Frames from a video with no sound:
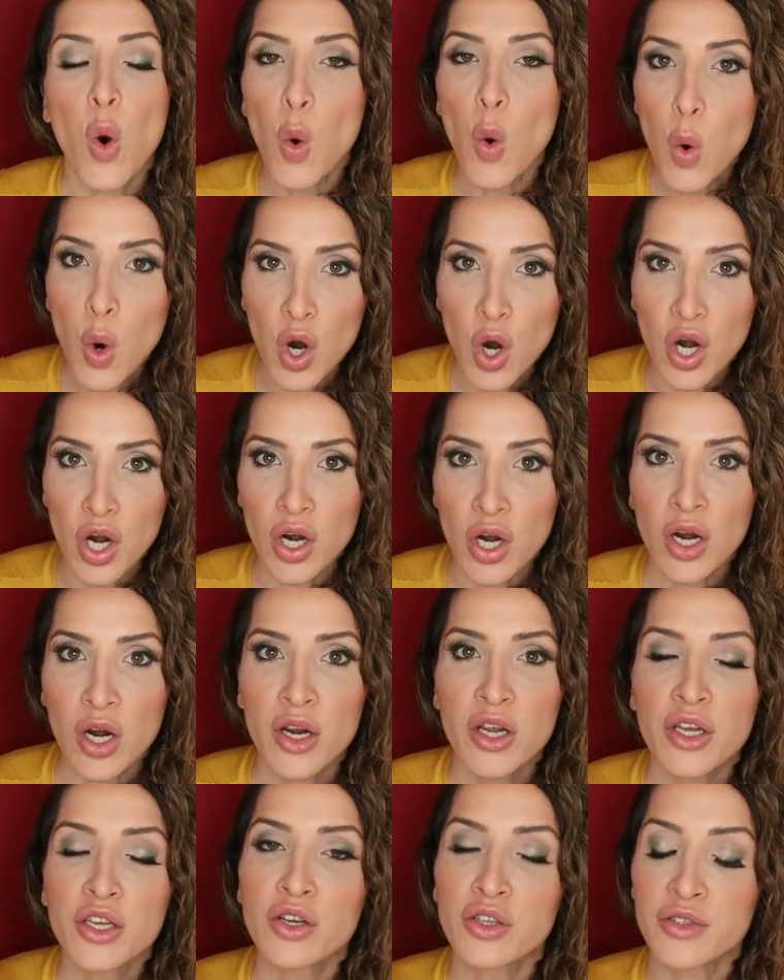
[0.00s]
or
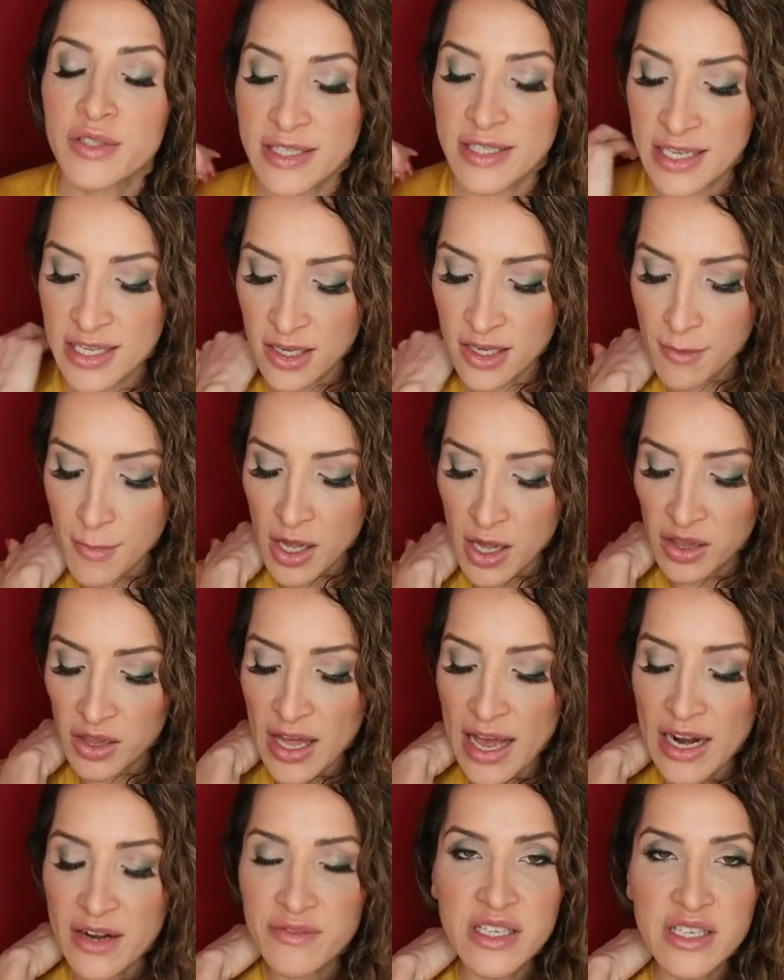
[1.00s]
you'll see them a
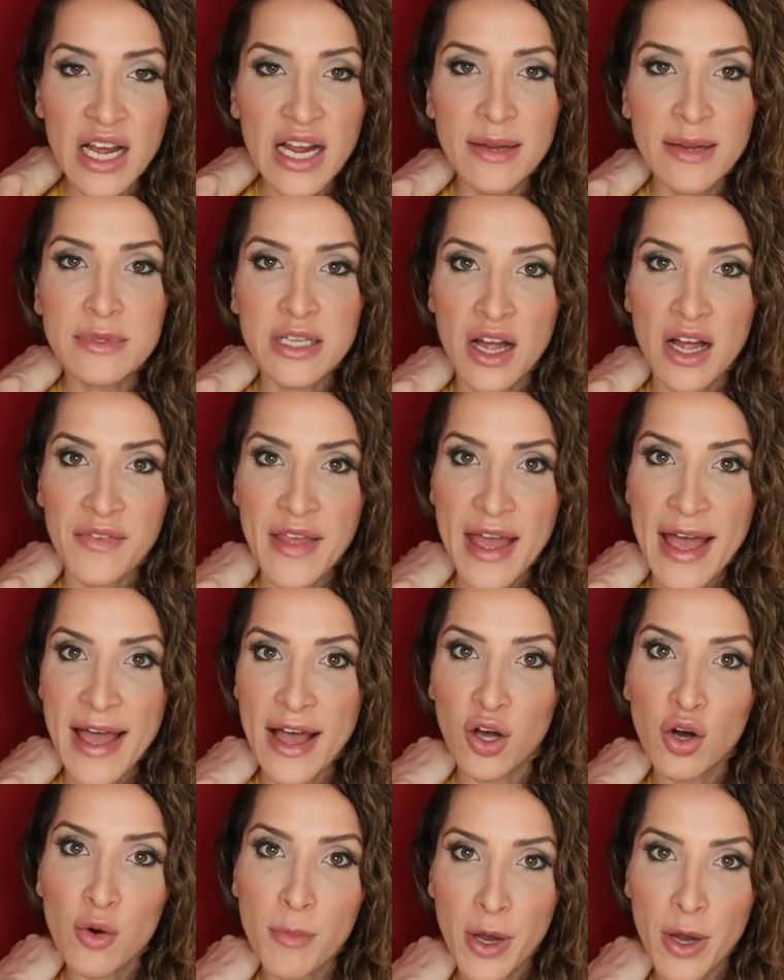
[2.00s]
lot of times on the
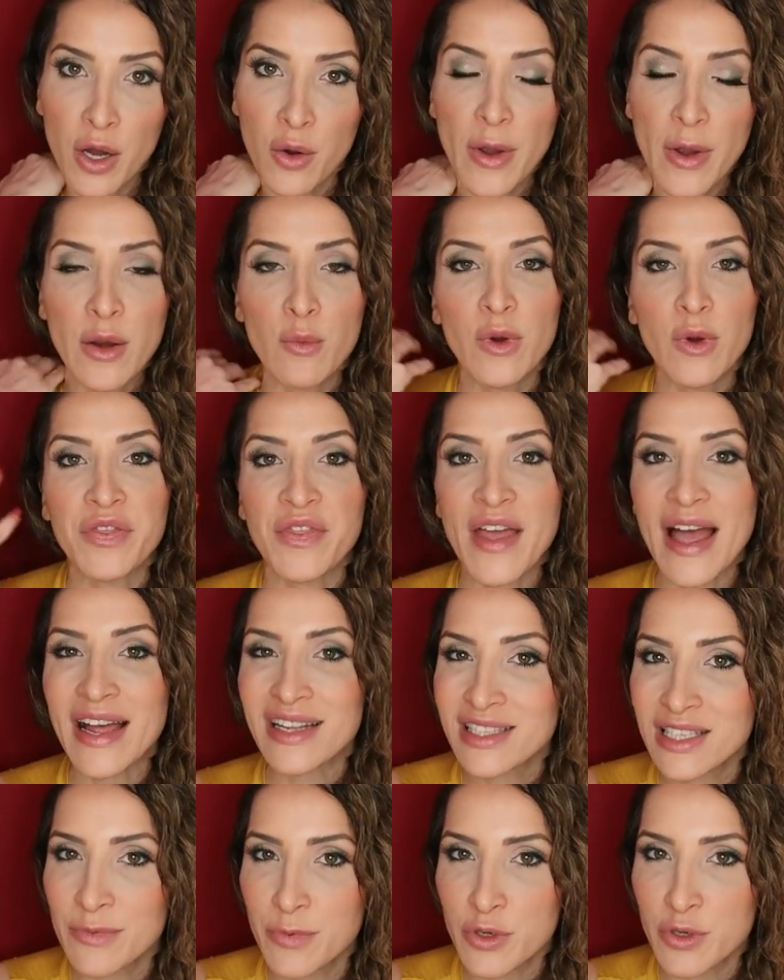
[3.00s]
elbow, and what
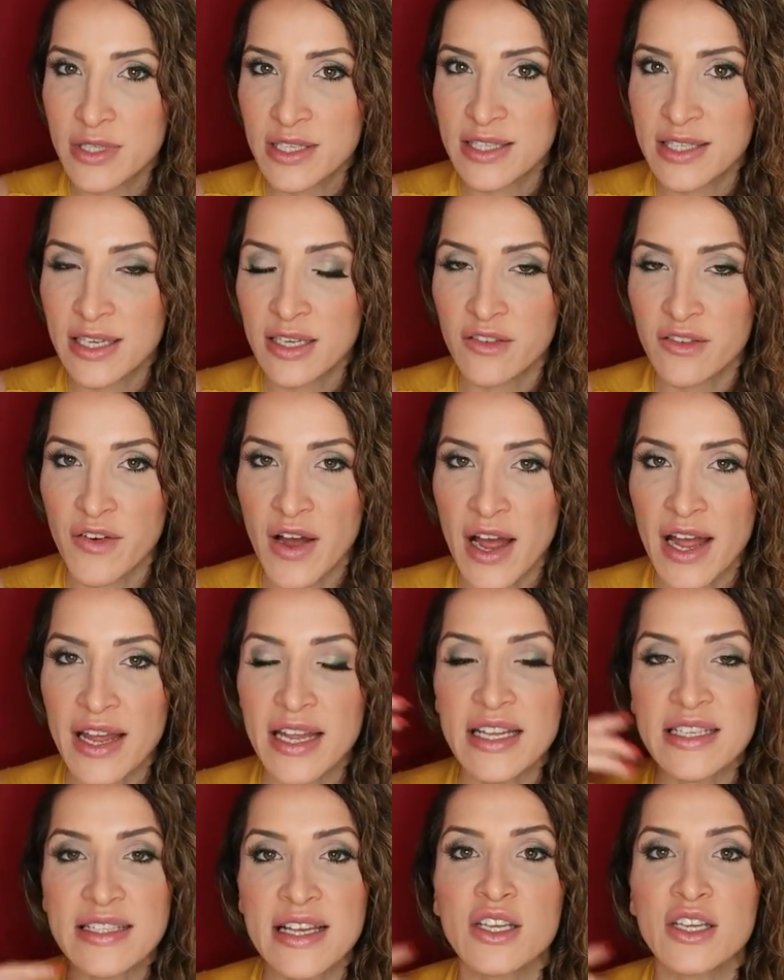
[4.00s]
that's supposed to signify
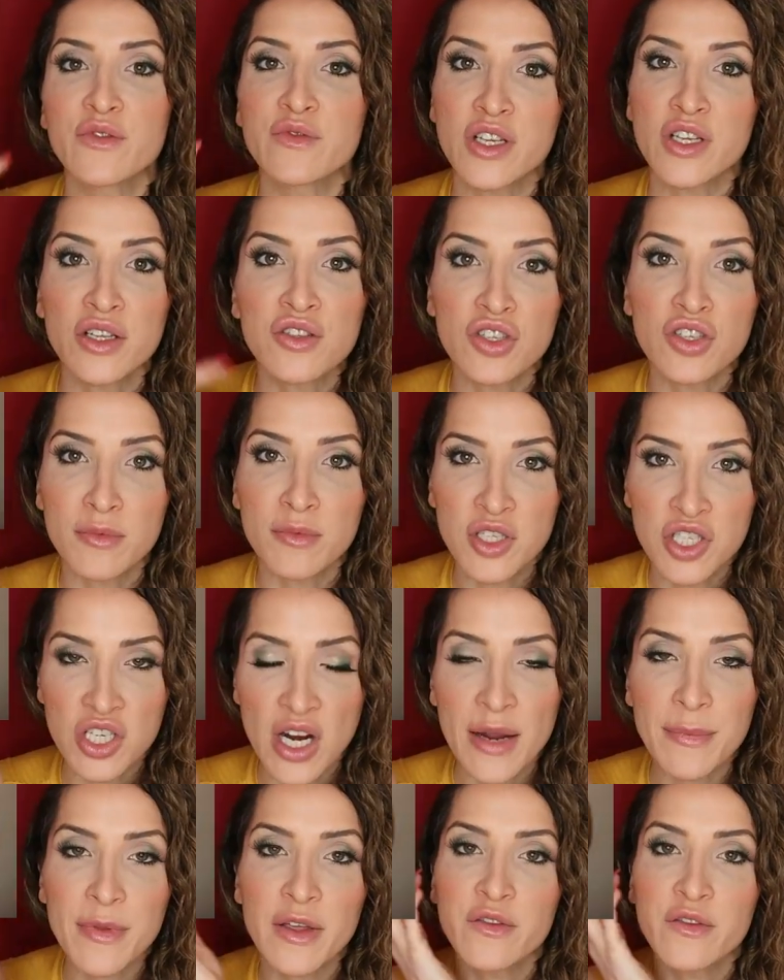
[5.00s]
is that you've done so much
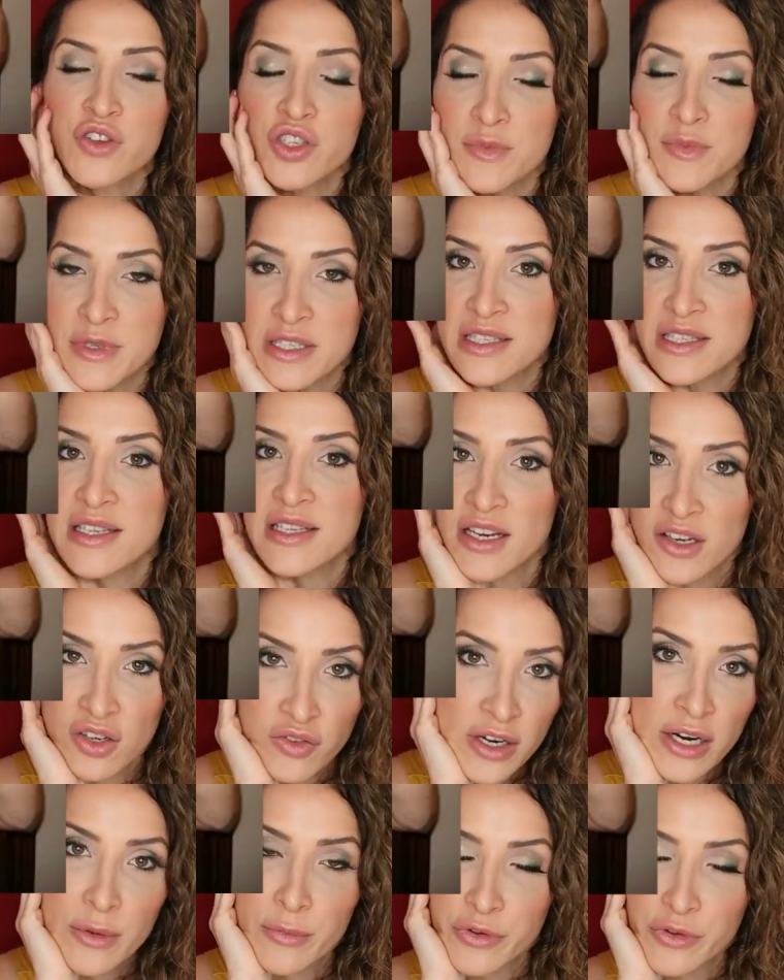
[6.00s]
time that you've just been sitting
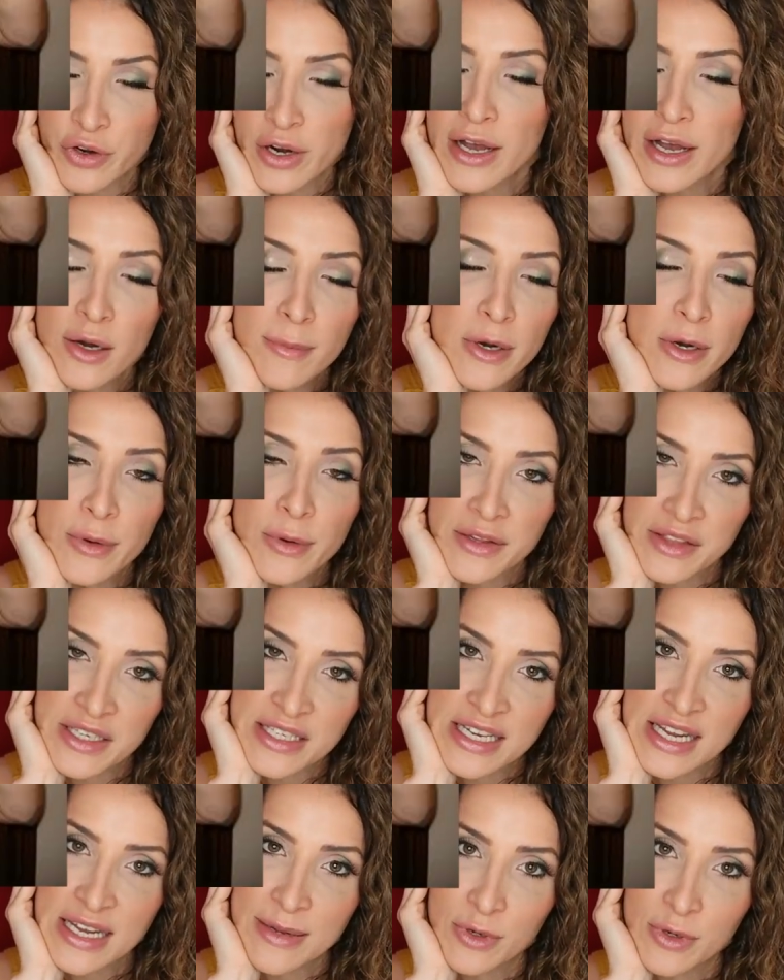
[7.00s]
around with your elbow on the
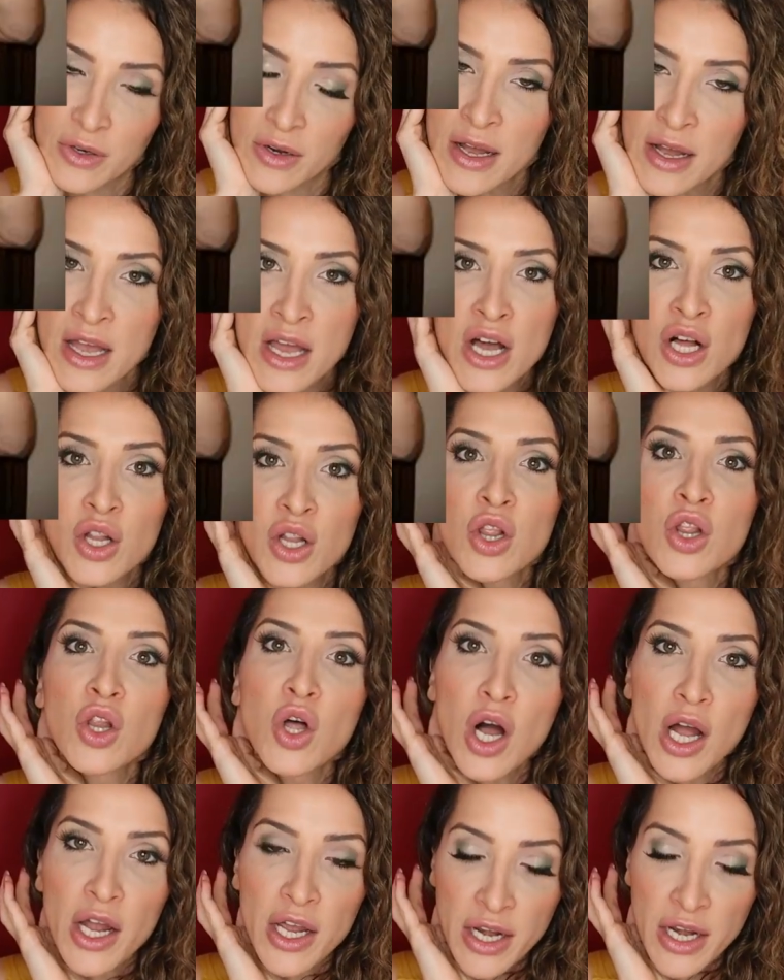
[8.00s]
table
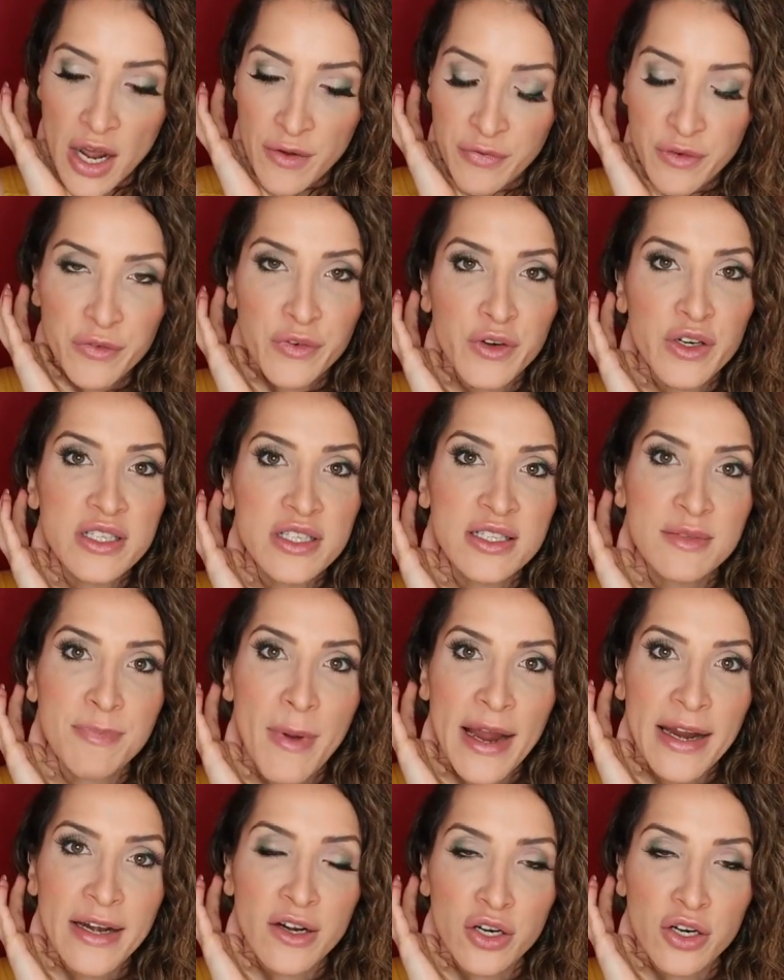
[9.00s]
long enough for a
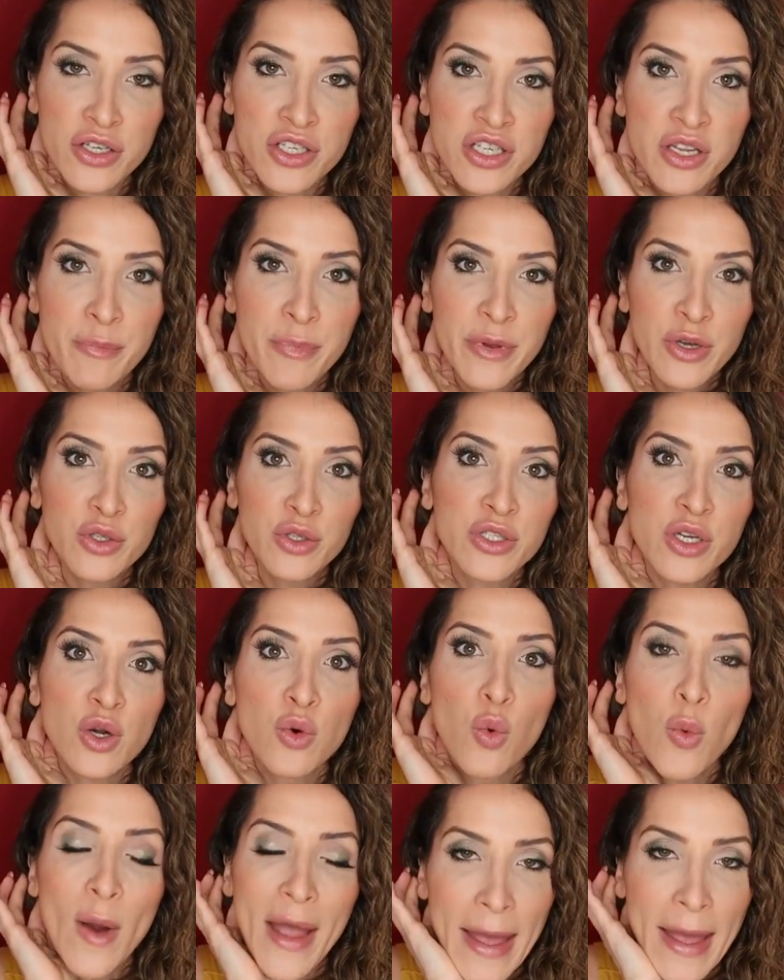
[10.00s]
spider to build
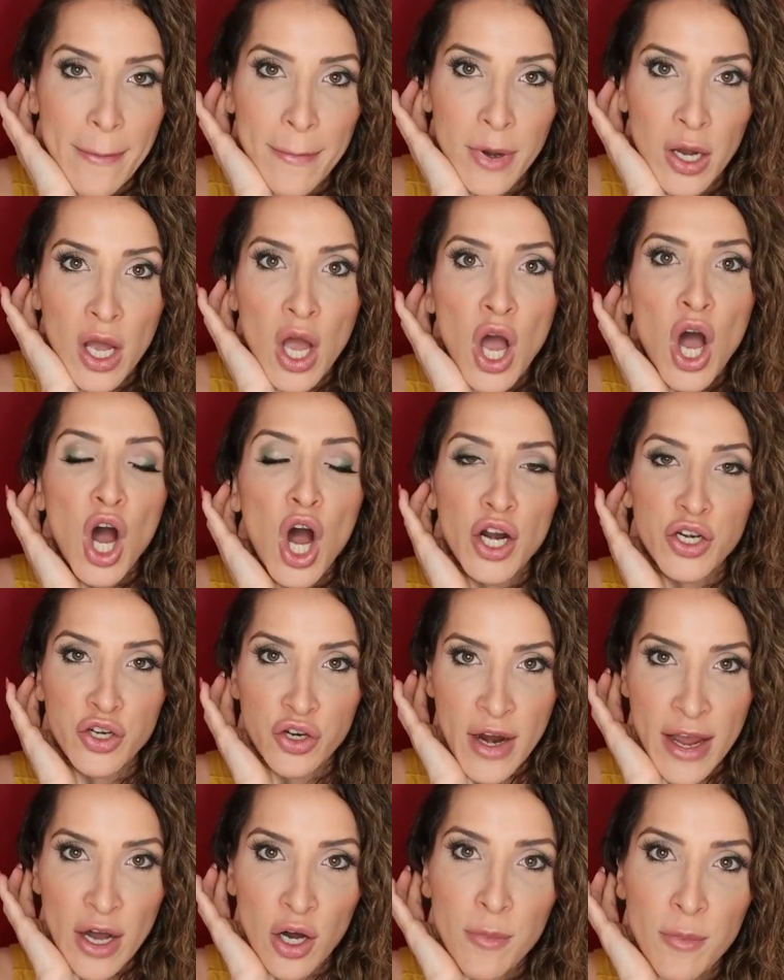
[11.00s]
a web on
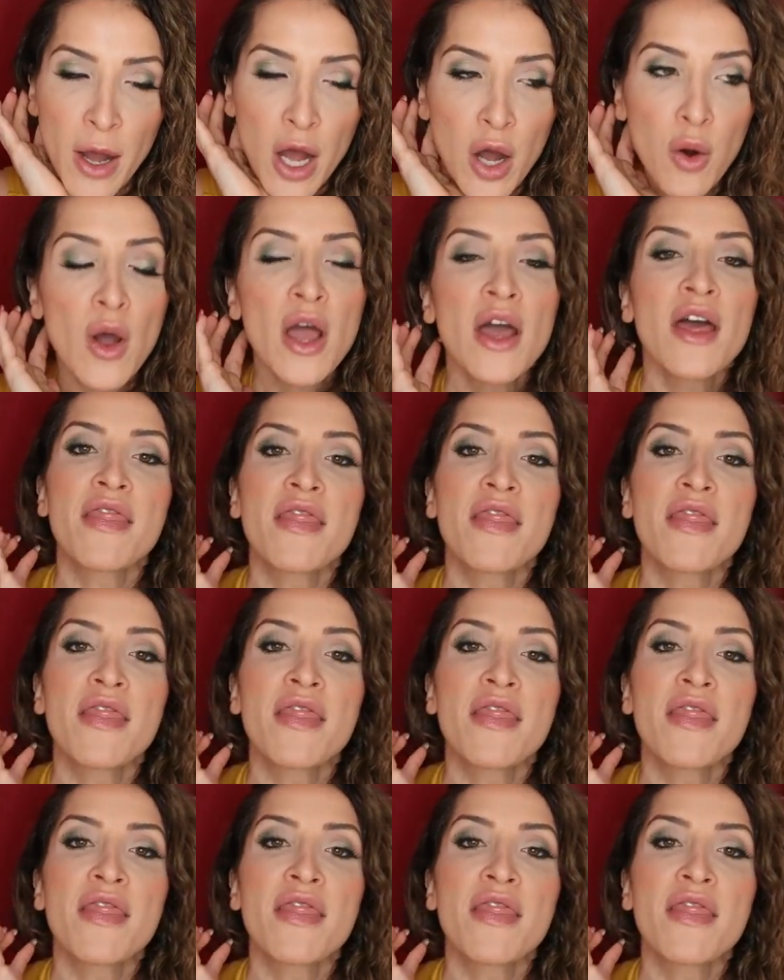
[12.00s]
your elbow.